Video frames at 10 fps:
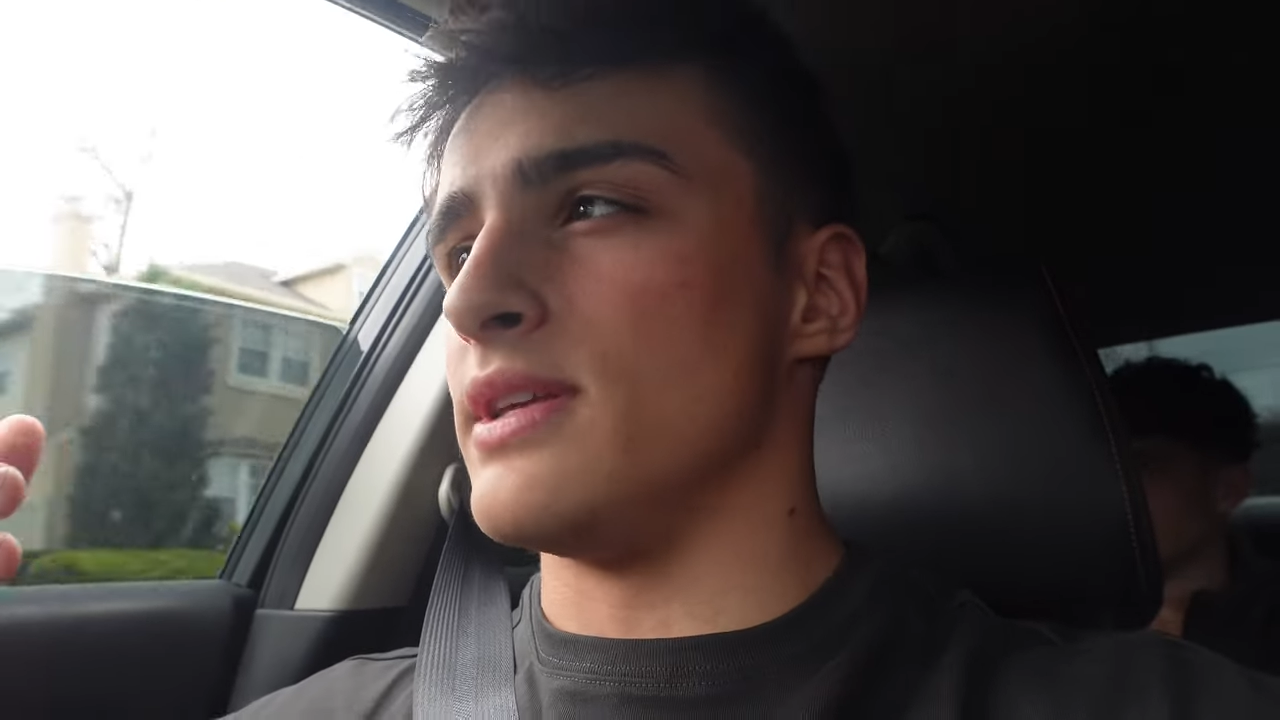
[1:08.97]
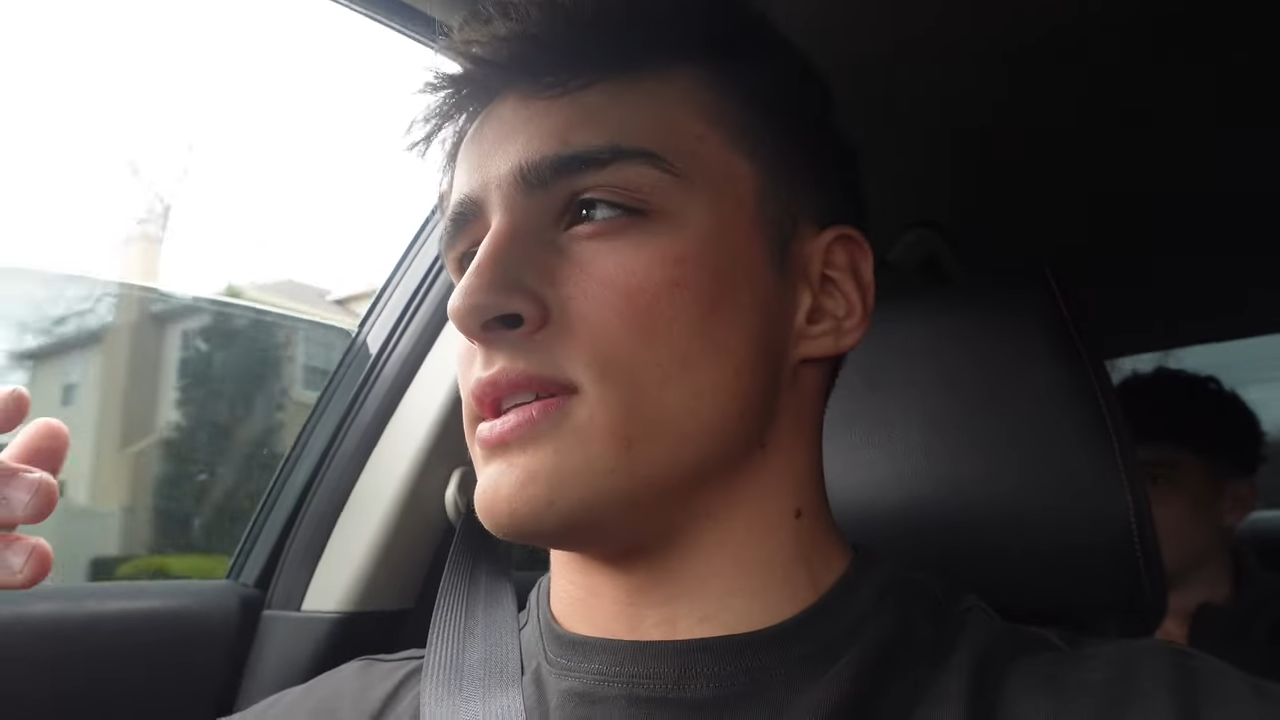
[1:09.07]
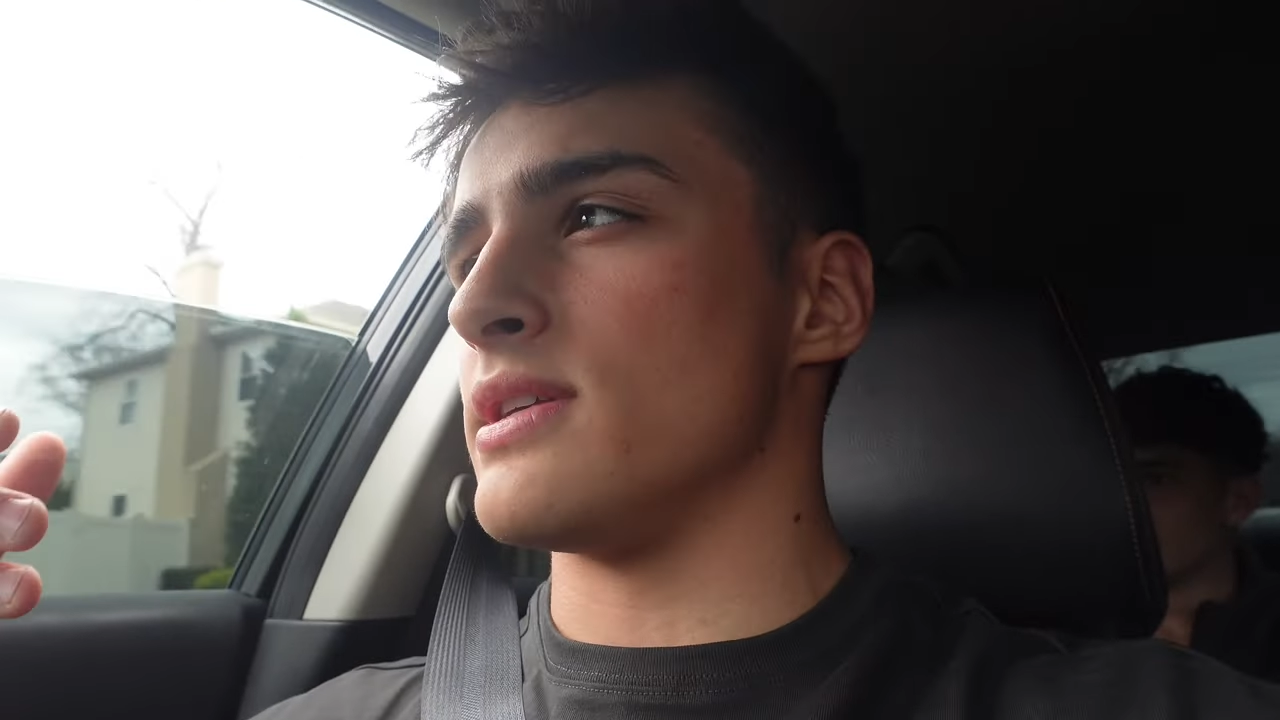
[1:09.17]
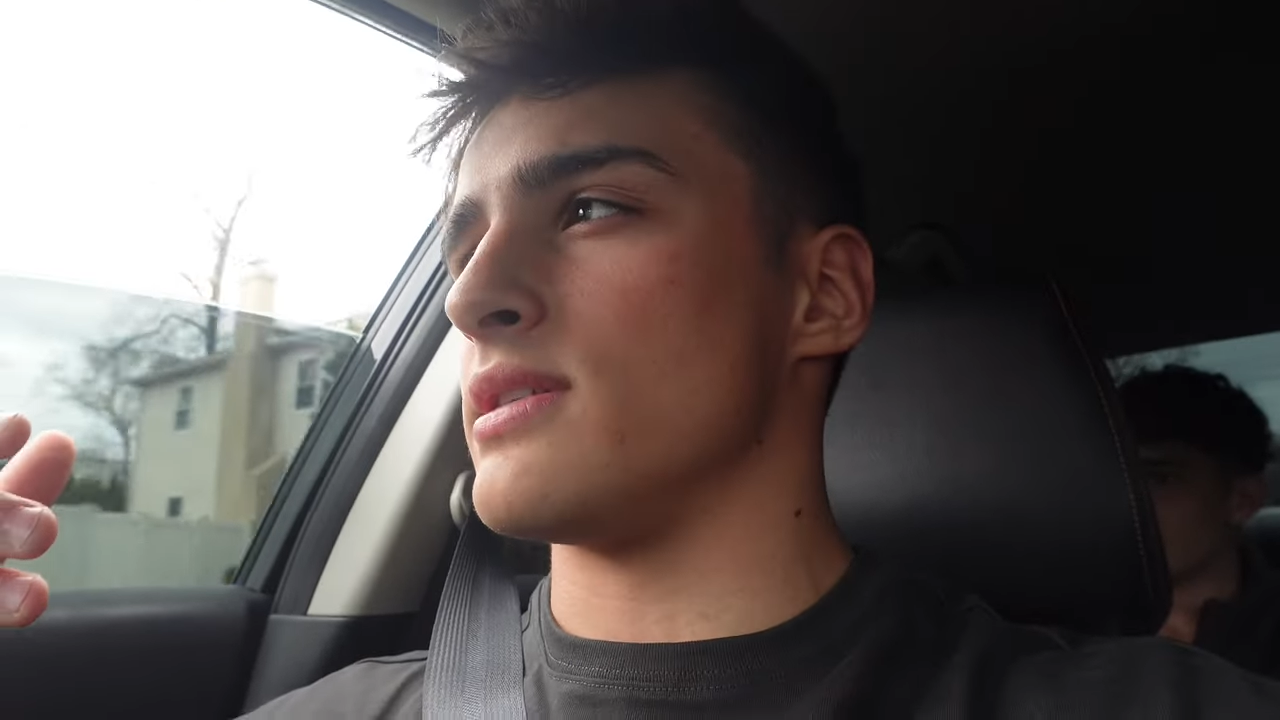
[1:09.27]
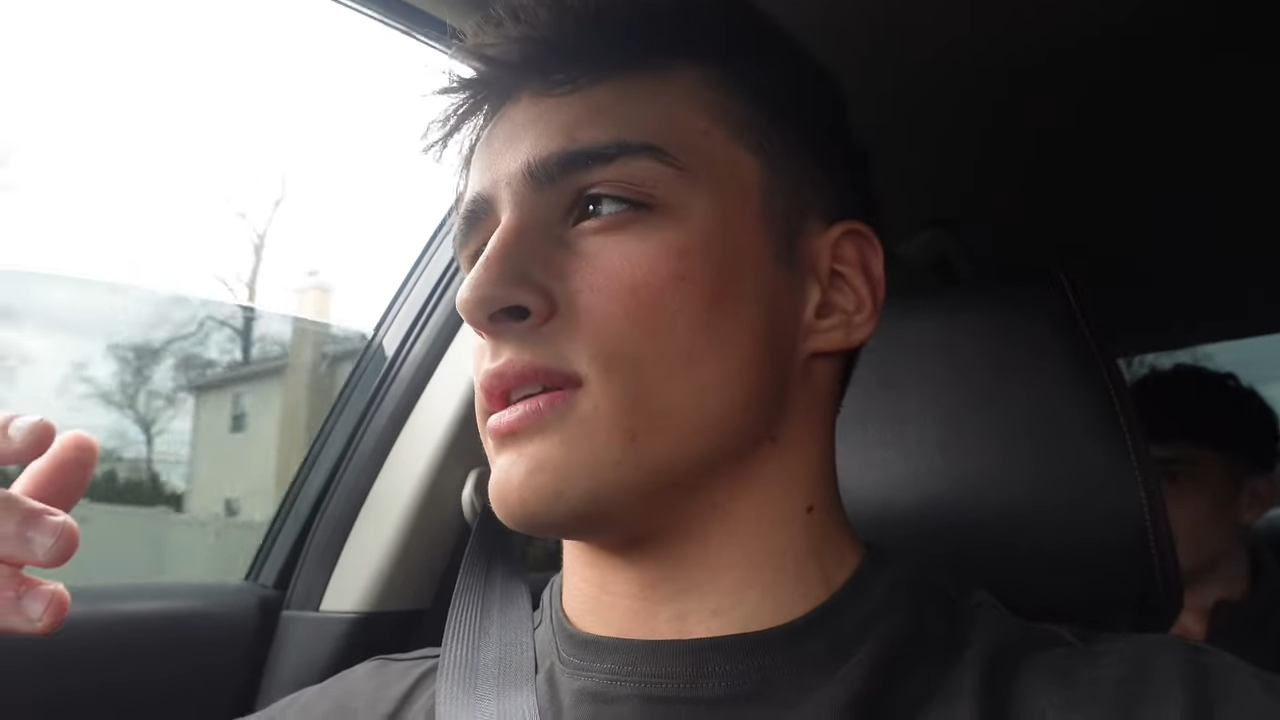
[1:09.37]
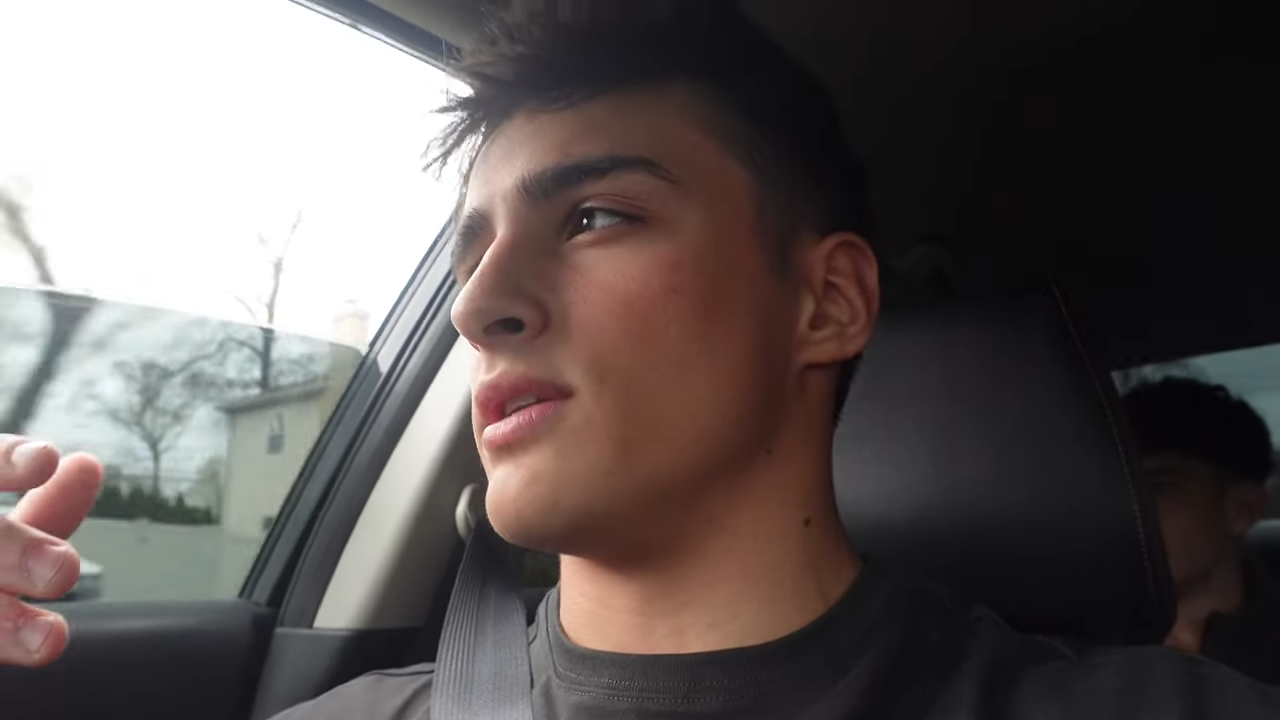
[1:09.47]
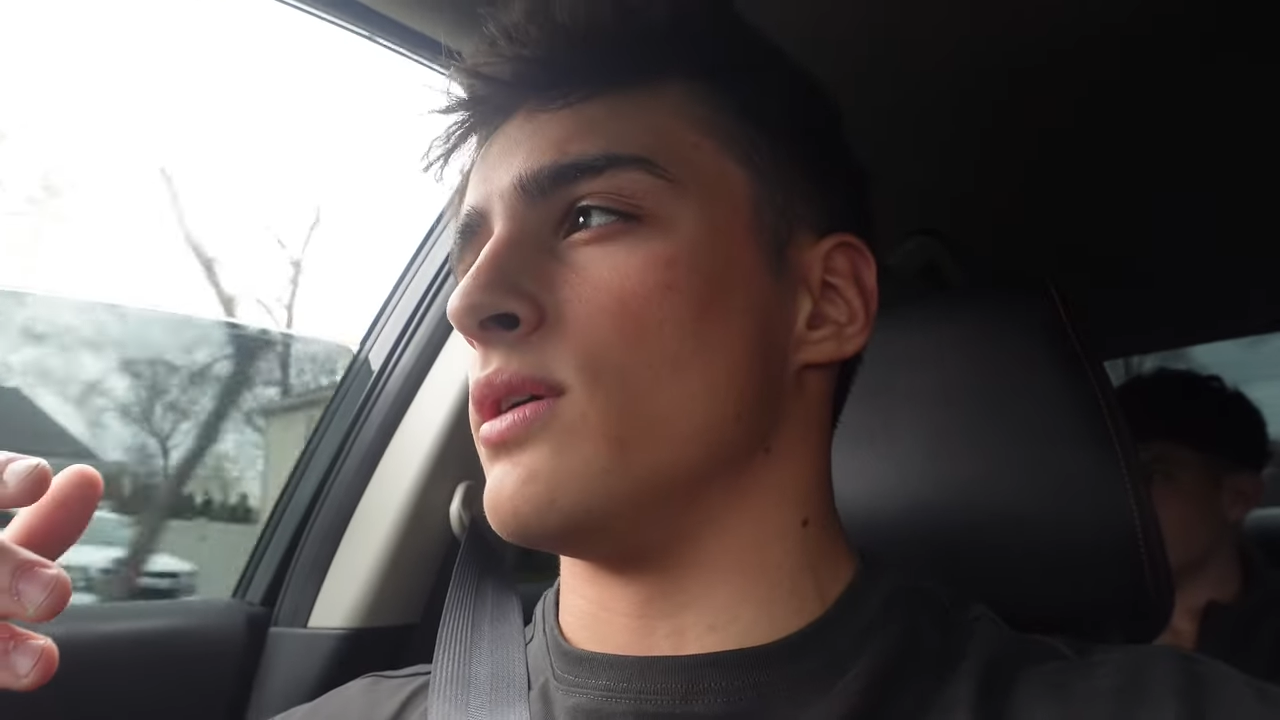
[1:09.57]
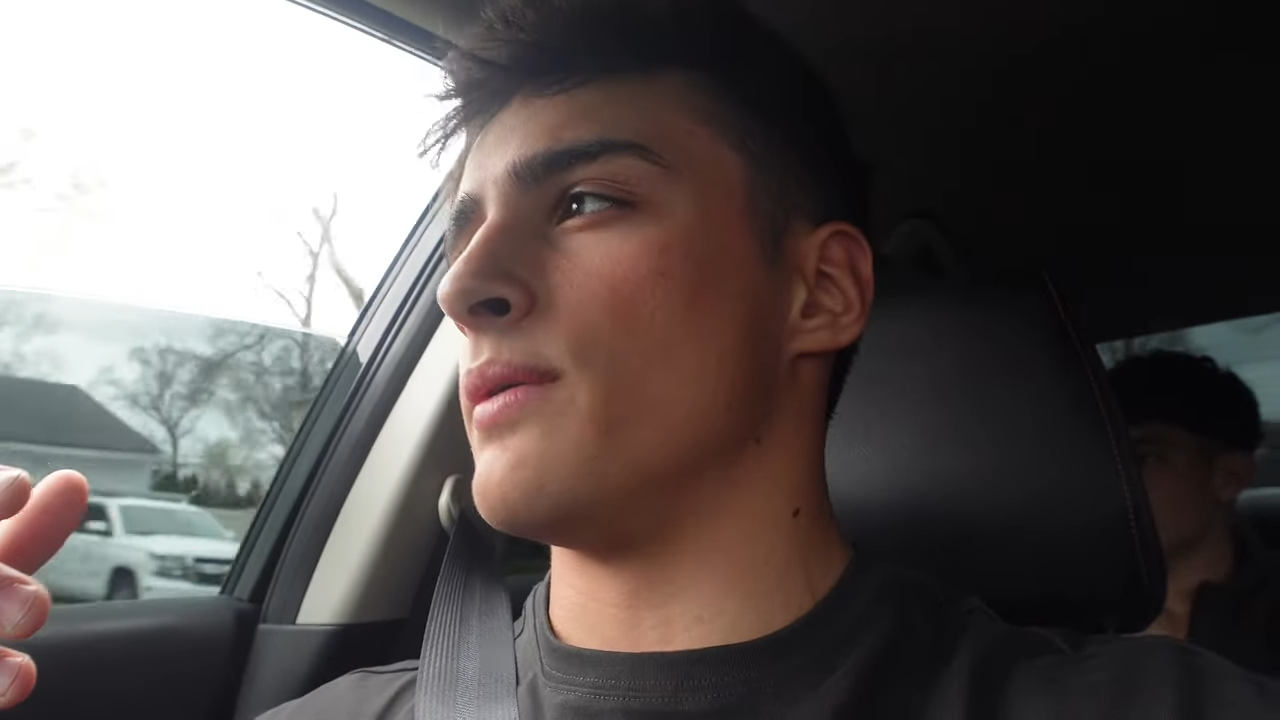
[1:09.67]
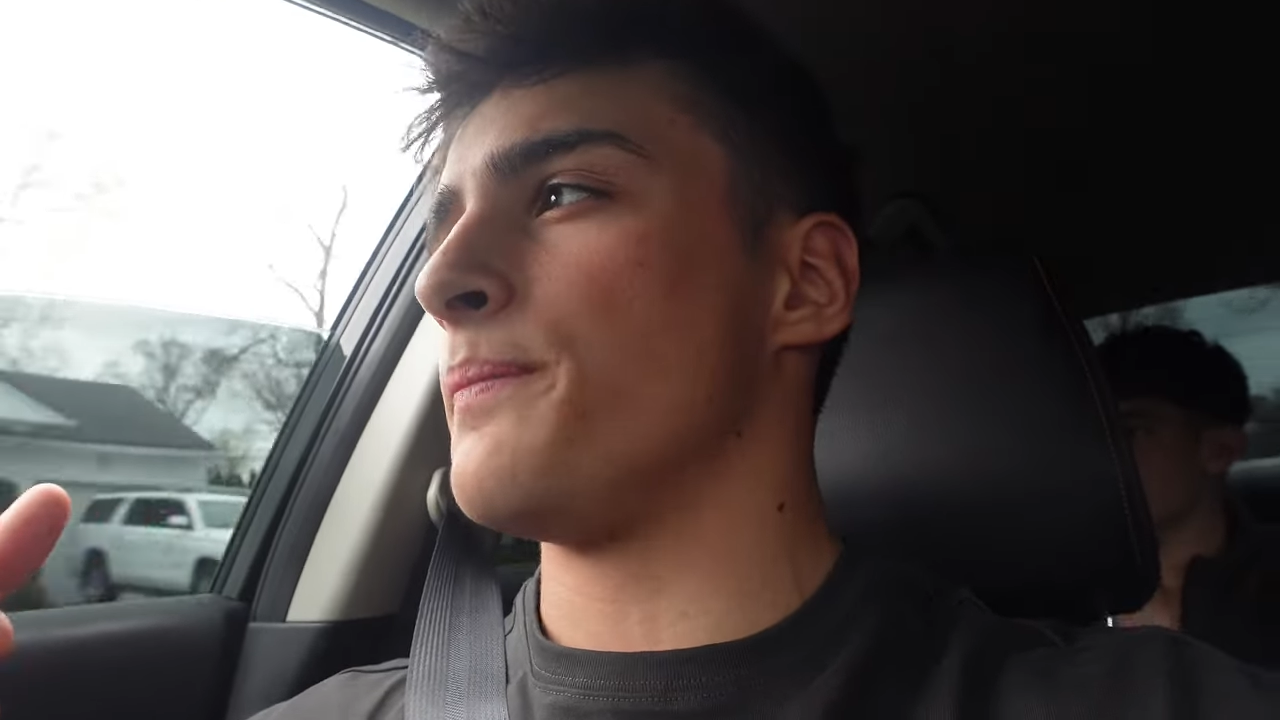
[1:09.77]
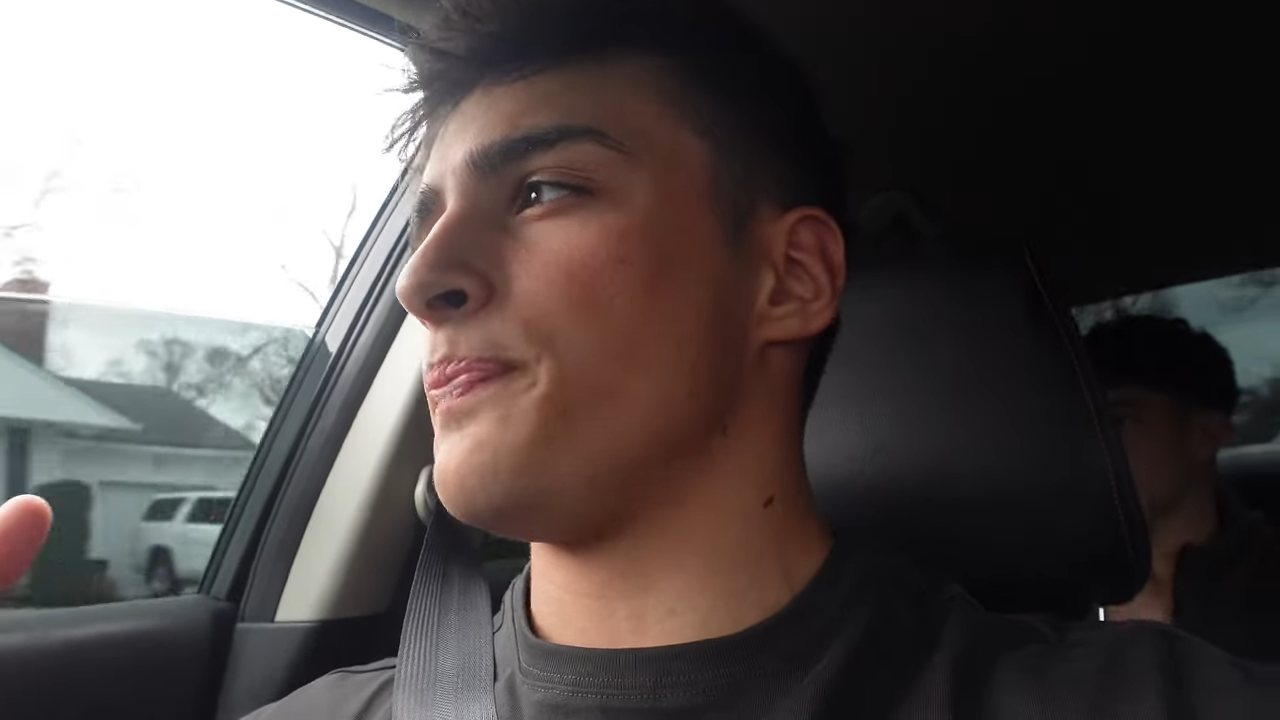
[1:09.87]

easiest thing to do,